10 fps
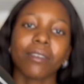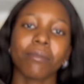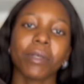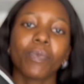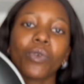
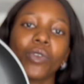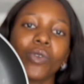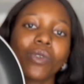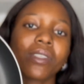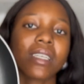People
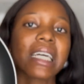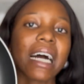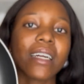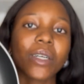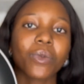use the
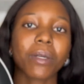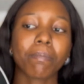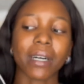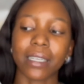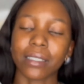
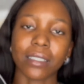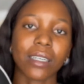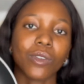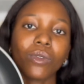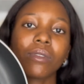caraway pan
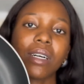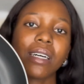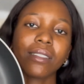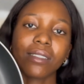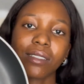now,
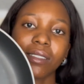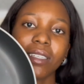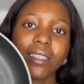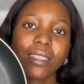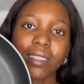and
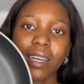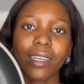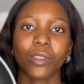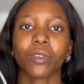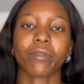this is
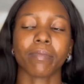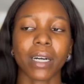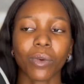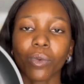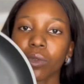kind of
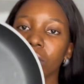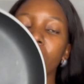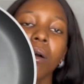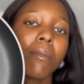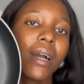backward.
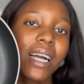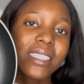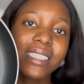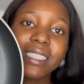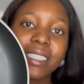But you
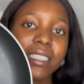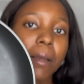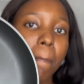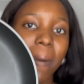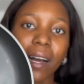actually need
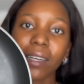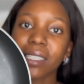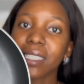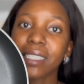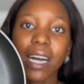a
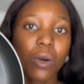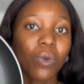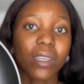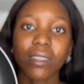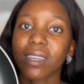pan, either
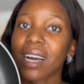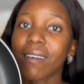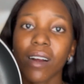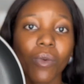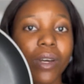way,
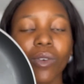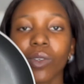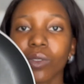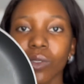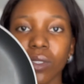caraway or
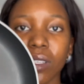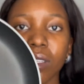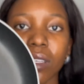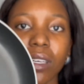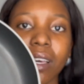non-stick.